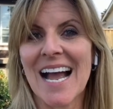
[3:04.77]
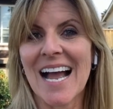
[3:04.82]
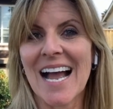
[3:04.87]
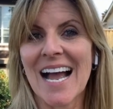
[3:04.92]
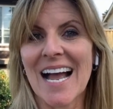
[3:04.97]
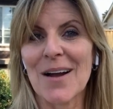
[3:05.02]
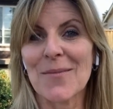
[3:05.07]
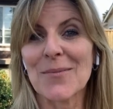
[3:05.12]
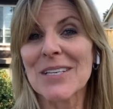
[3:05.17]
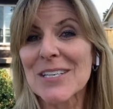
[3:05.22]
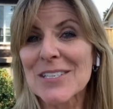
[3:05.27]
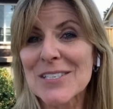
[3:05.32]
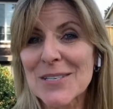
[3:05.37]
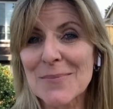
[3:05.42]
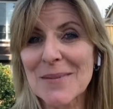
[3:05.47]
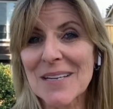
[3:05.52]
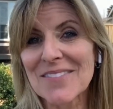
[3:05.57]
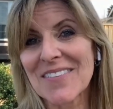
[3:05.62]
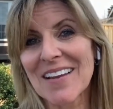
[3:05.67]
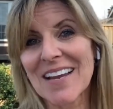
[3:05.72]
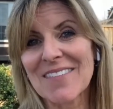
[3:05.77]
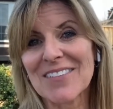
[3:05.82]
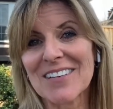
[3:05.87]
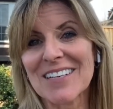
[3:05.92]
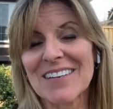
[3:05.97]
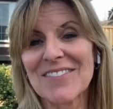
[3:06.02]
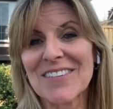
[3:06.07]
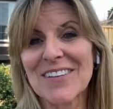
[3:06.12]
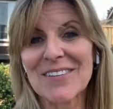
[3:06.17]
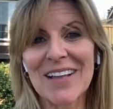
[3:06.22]
Uh, will you do me a favor,
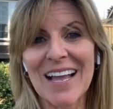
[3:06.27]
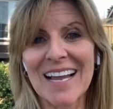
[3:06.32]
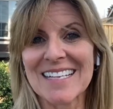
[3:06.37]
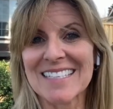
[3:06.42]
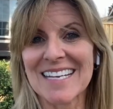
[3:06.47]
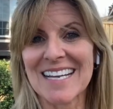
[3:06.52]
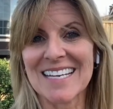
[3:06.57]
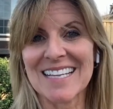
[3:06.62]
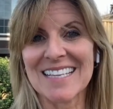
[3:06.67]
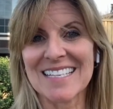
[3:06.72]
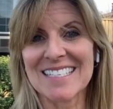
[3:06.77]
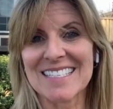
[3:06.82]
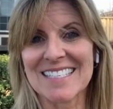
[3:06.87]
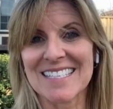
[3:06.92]
if you liked any of this